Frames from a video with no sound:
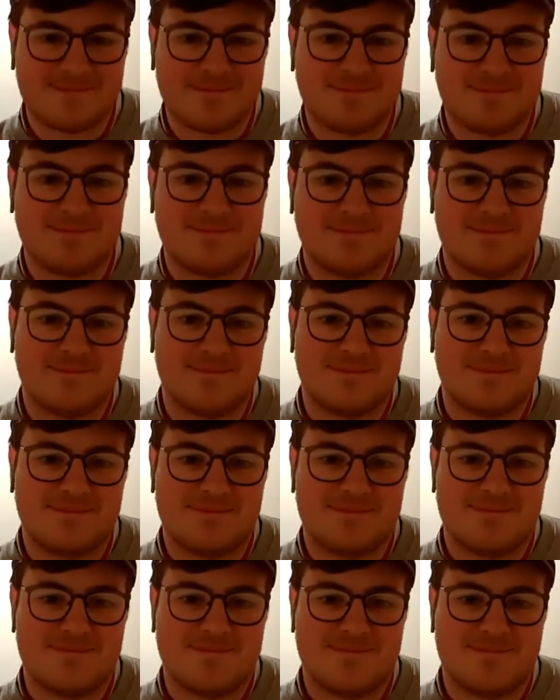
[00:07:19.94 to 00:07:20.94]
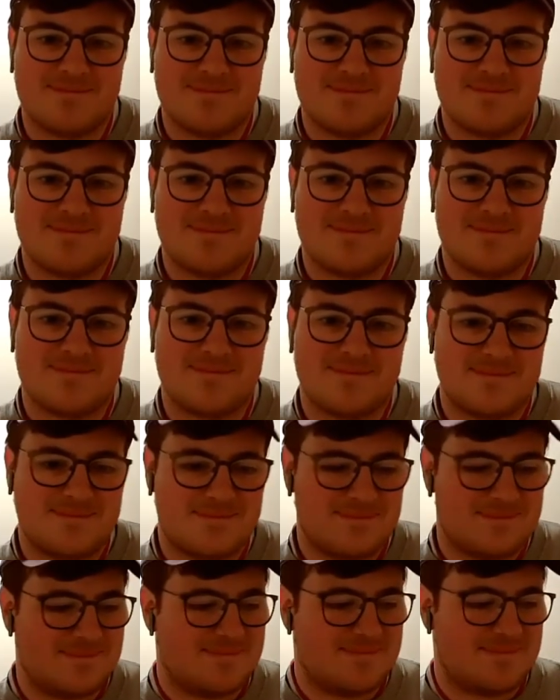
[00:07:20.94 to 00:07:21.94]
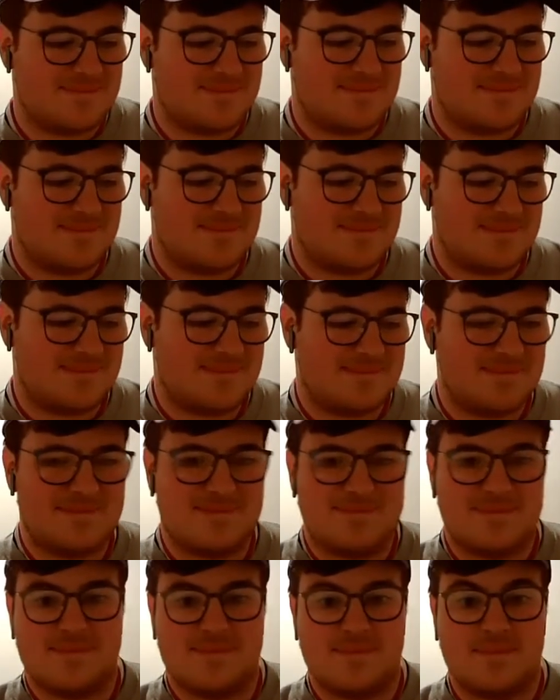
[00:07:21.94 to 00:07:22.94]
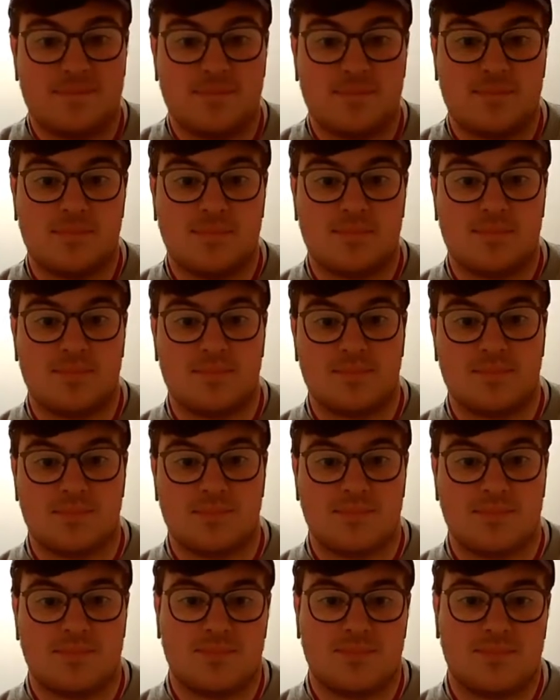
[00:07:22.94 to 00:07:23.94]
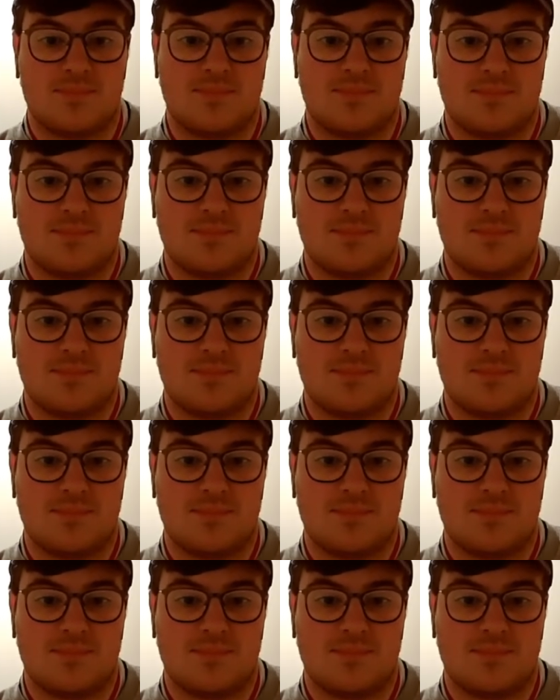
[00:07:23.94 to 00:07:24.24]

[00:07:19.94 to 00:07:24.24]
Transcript: (silent)